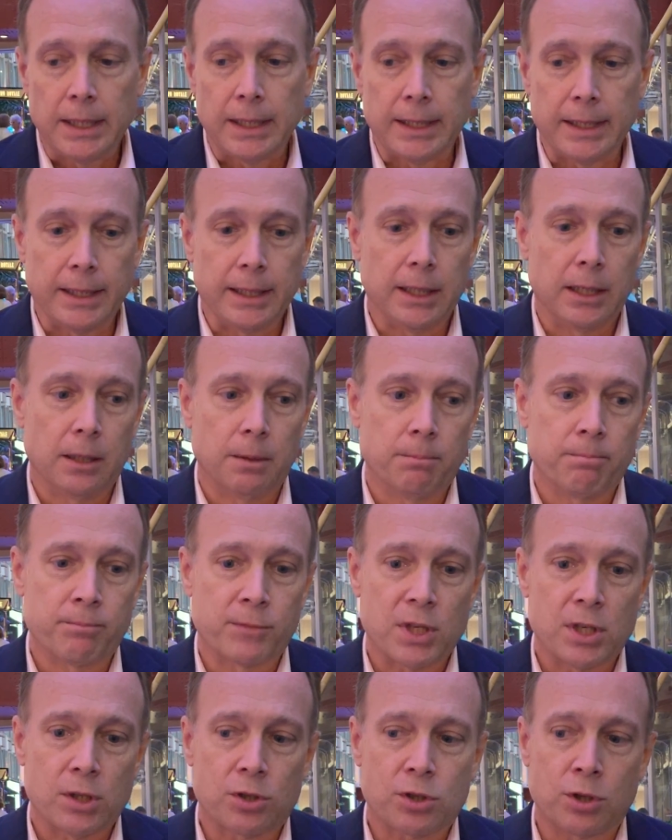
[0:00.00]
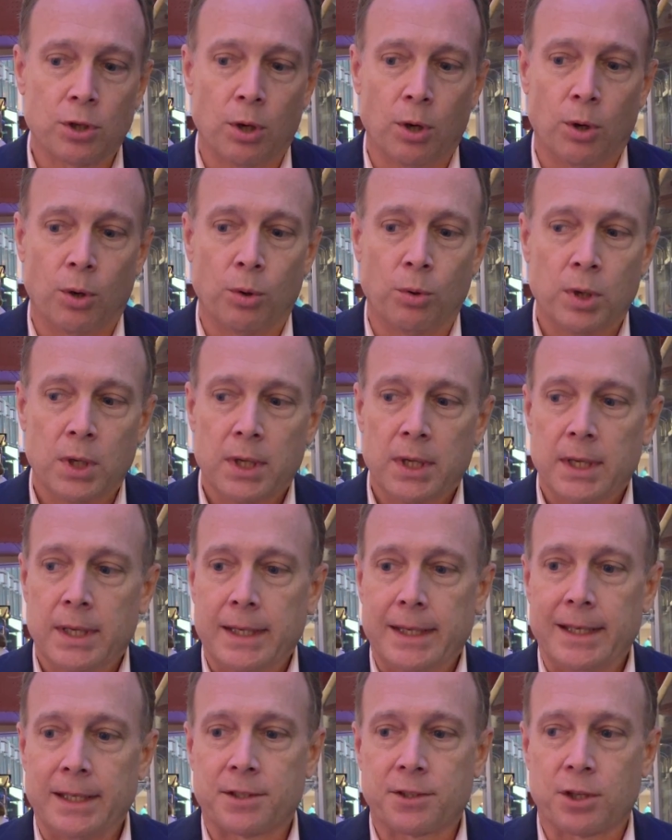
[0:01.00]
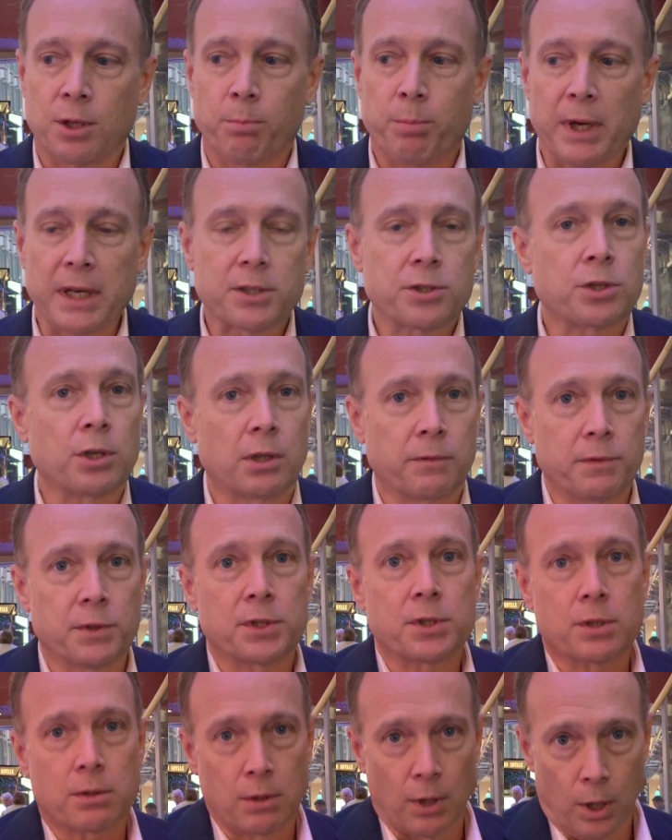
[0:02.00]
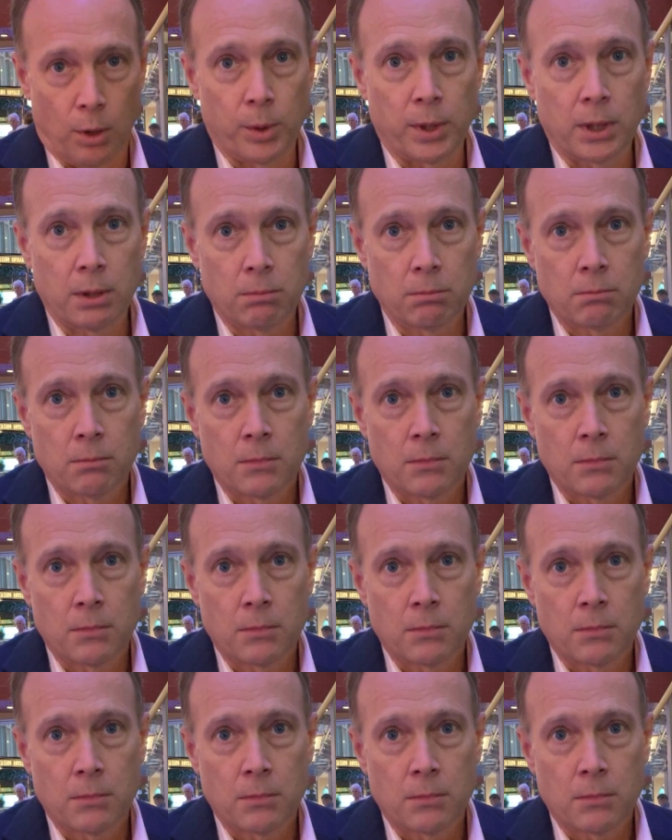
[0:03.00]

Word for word: Um, so it's the best service going,